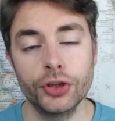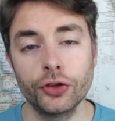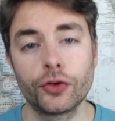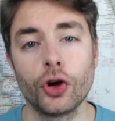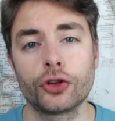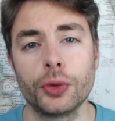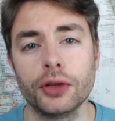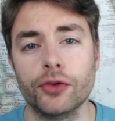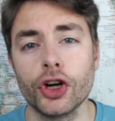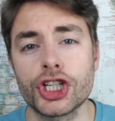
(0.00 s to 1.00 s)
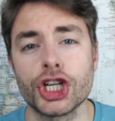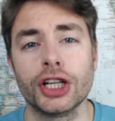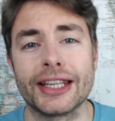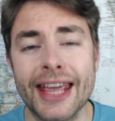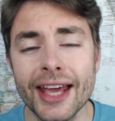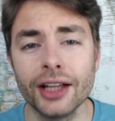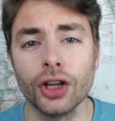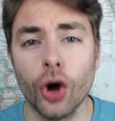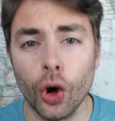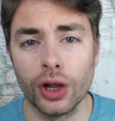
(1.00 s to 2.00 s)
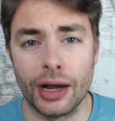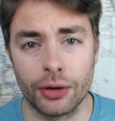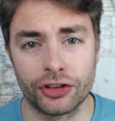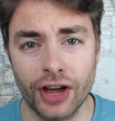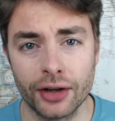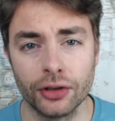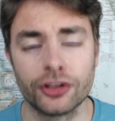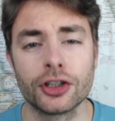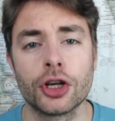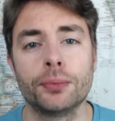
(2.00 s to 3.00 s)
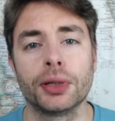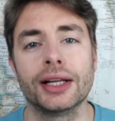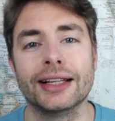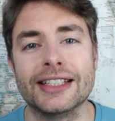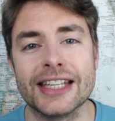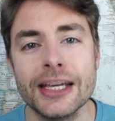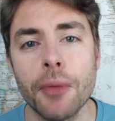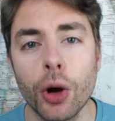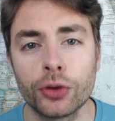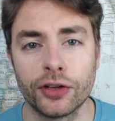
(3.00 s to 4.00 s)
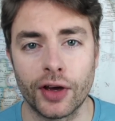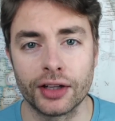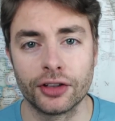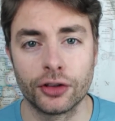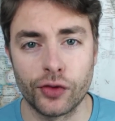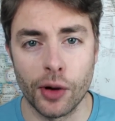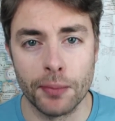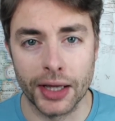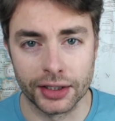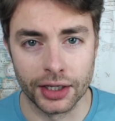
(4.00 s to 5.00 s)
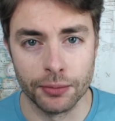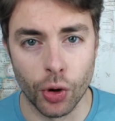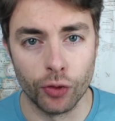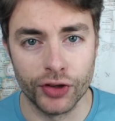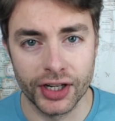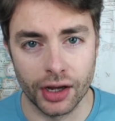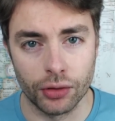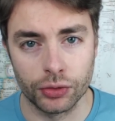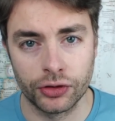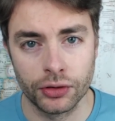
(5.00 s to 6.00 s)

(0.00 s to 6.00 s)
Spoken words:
Which of course will virtually kill all our channels and completely demotivate us from making more videos.